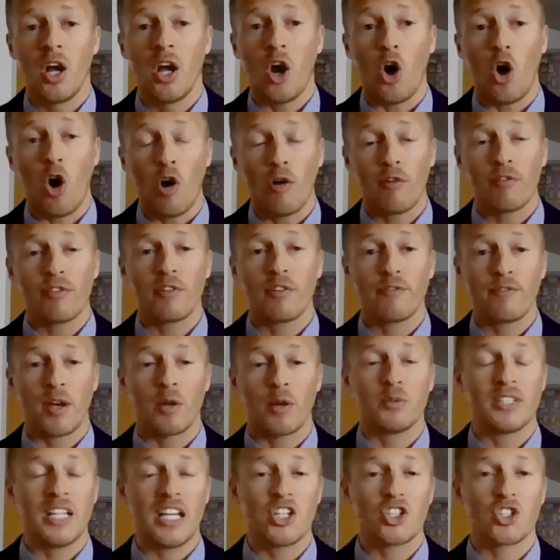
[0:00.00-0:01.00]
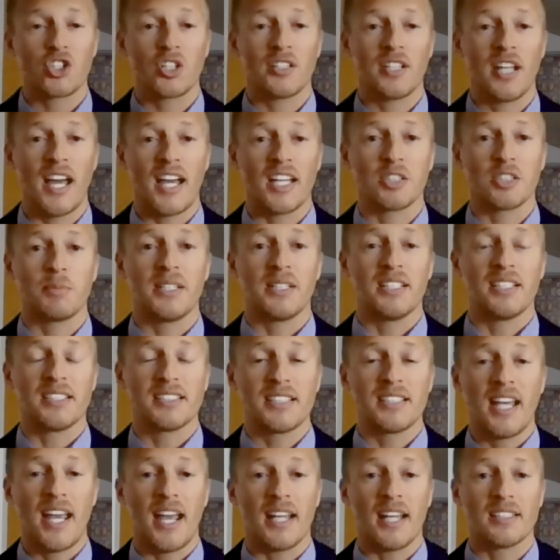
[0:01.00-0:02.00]
of the foundation that has been
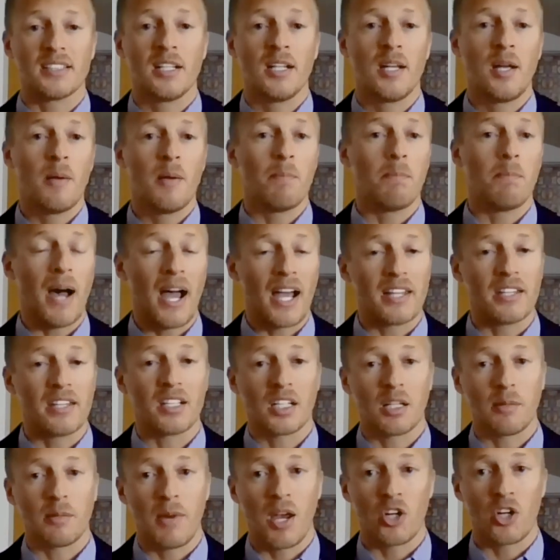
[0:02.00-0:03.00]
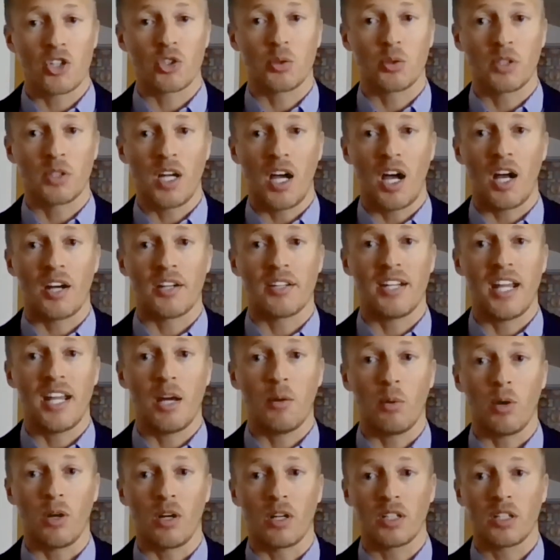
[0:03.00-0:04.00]
set by the commercial card
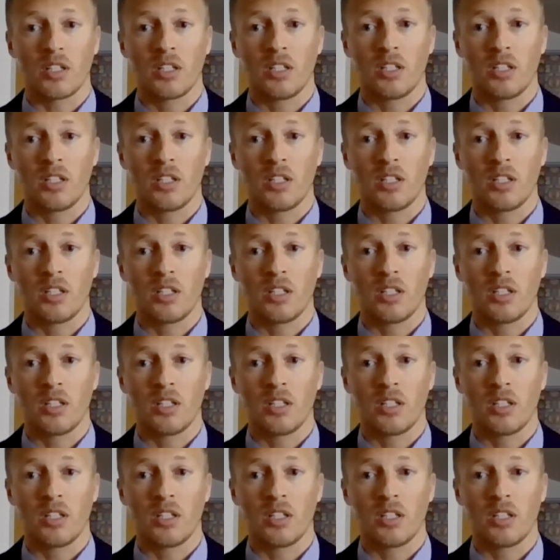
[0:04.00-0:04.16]
network.